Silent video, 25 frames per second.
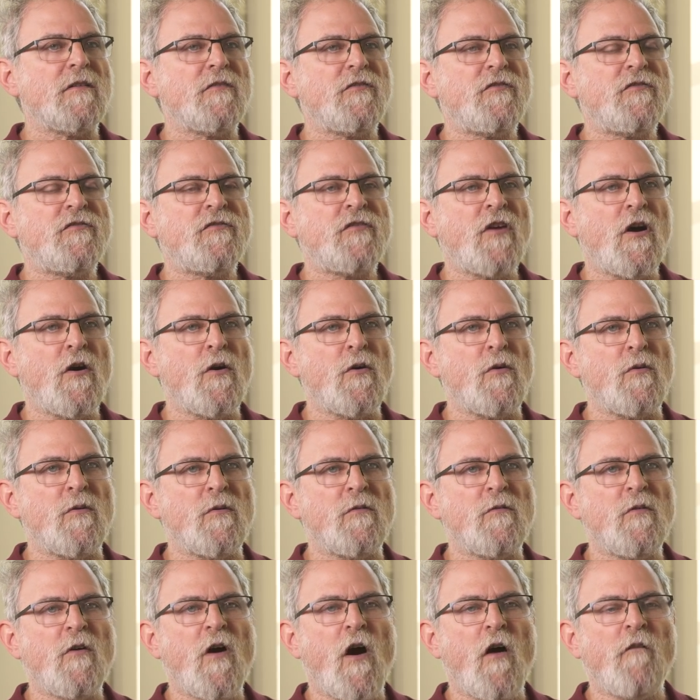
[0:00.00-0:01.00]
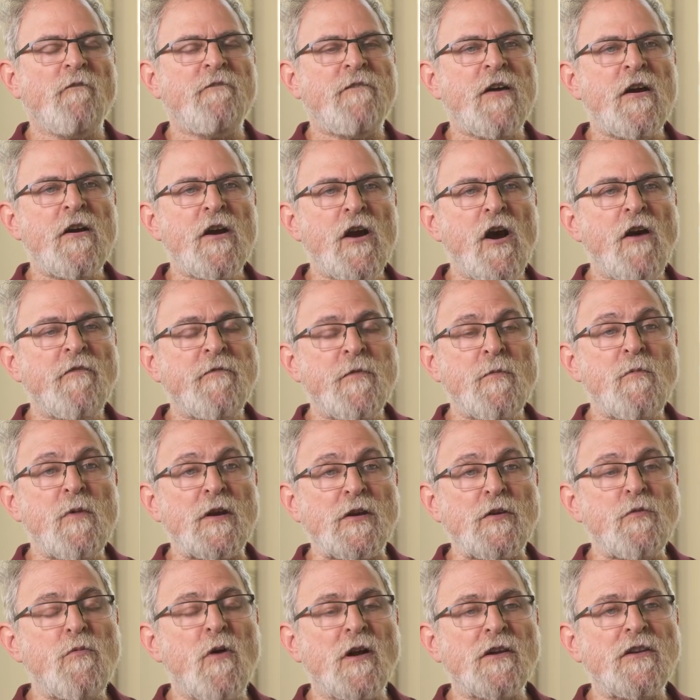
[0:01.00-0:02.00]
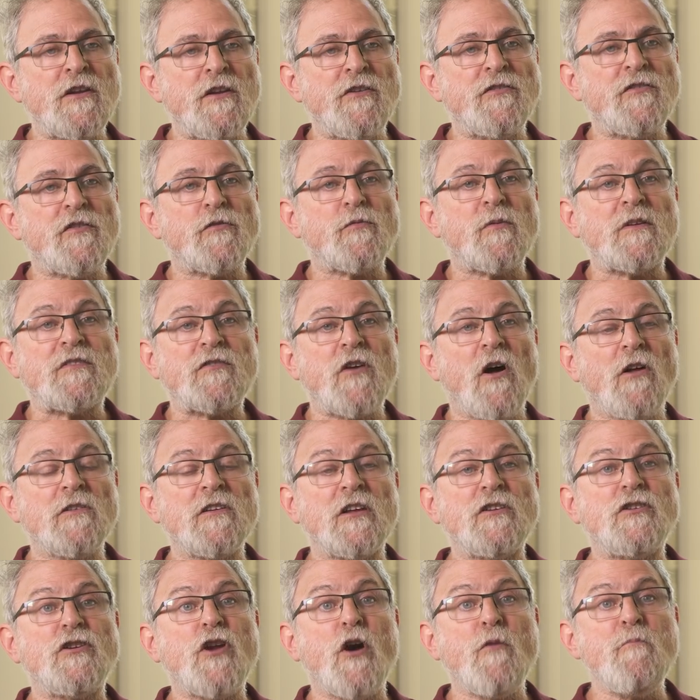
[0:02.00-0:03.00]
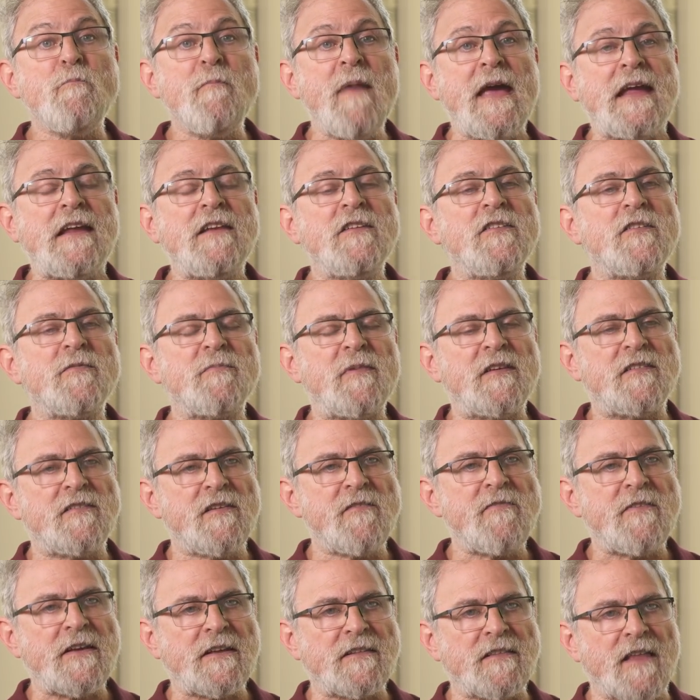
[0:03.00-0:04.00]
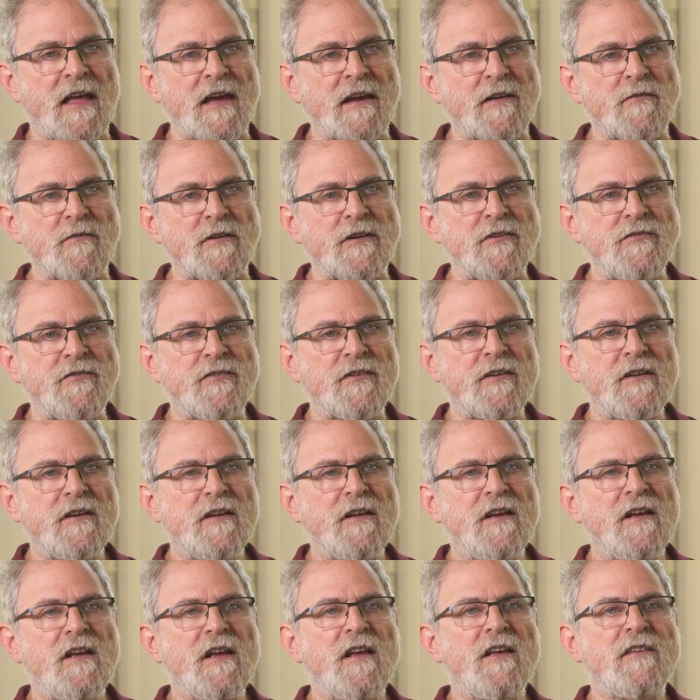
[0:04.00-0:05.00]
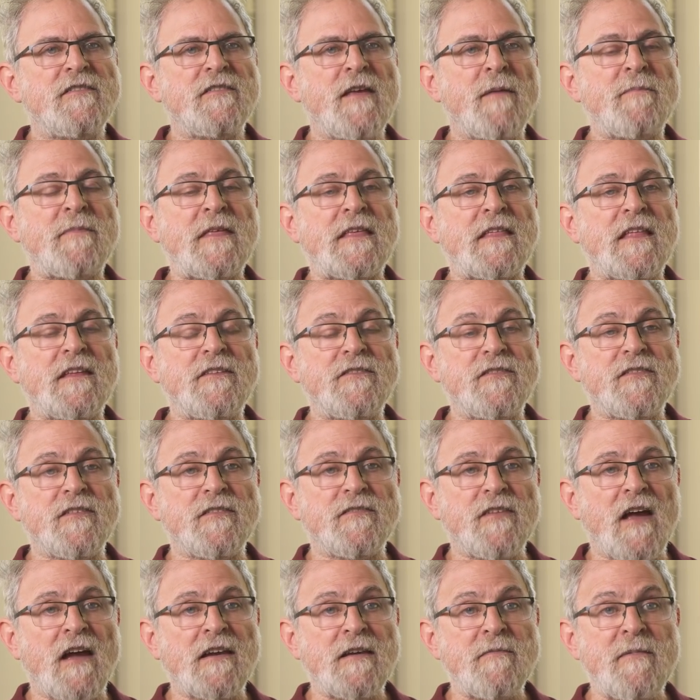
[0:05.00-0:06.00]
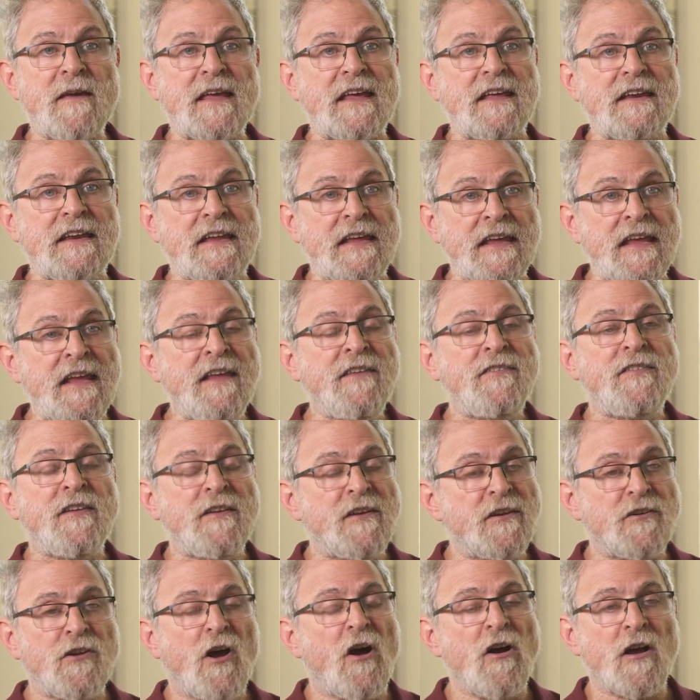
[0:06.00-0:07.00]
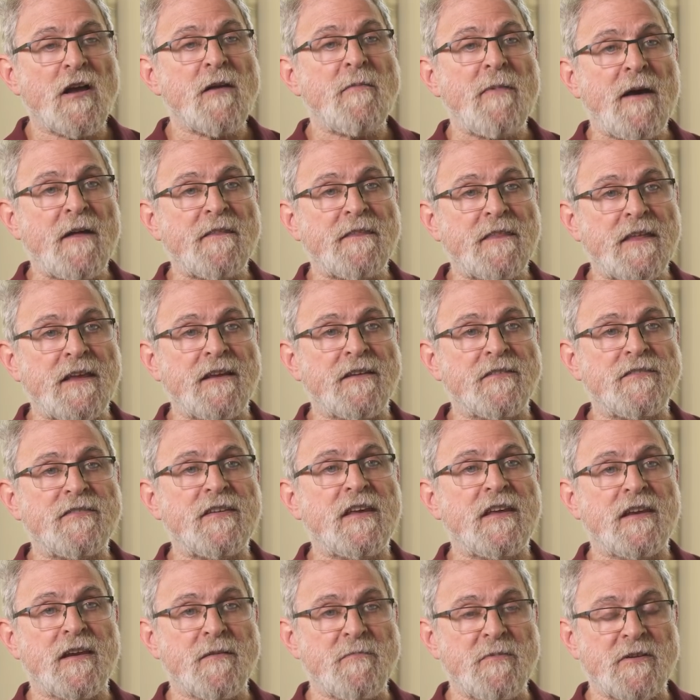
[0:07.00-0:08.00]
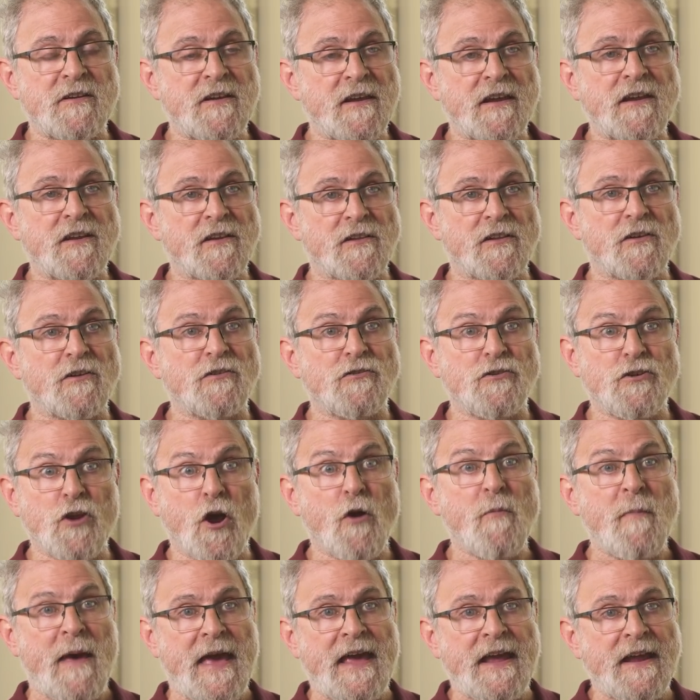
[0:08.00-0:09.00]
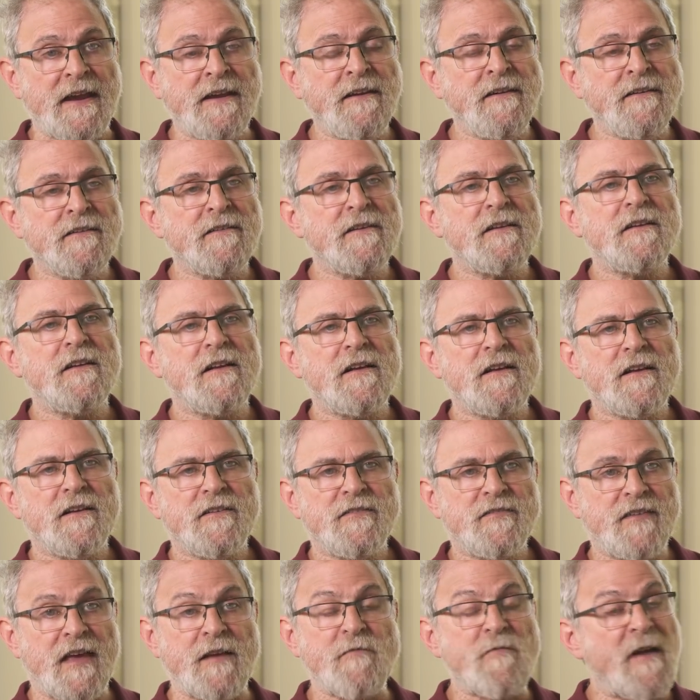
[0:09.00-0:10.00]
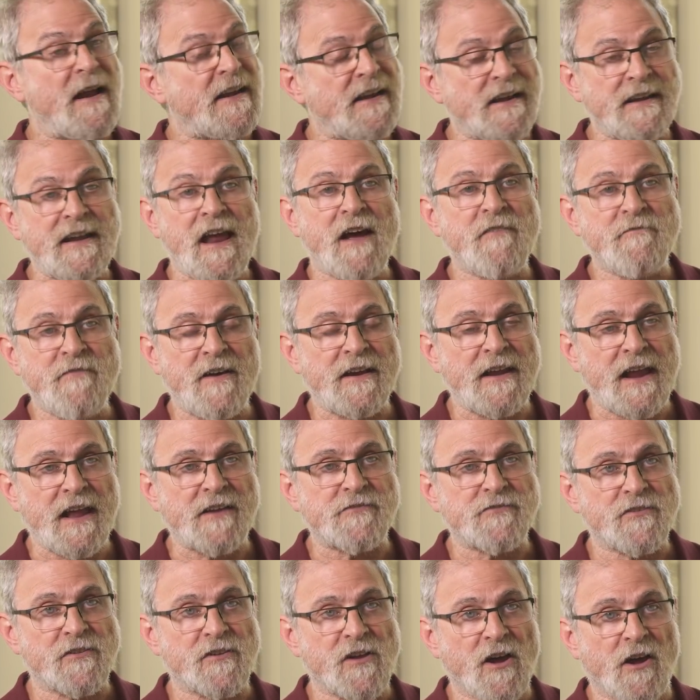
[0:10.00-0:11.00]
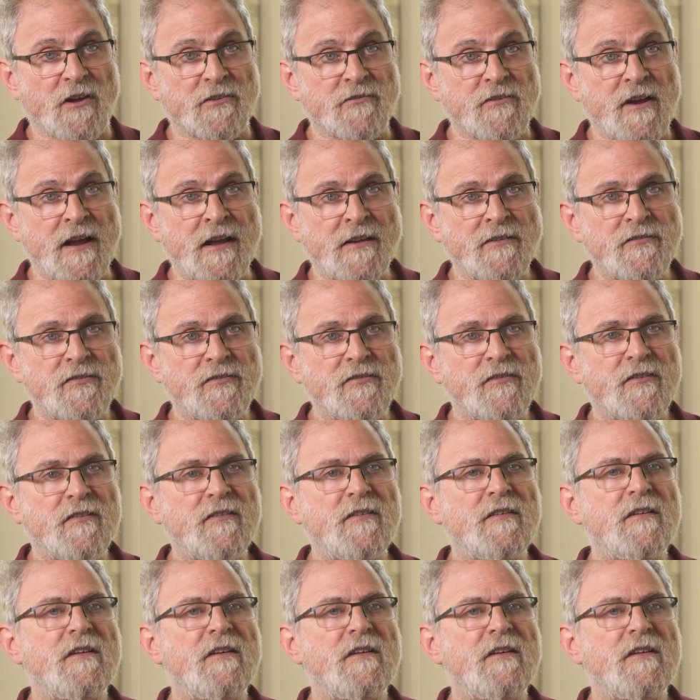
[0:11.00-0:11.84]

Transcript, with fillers: So very often what you want to use is what's called a domain-specific language. Something that's designed to make it easy to talk about things in a particular domain, say writing down financial contracts.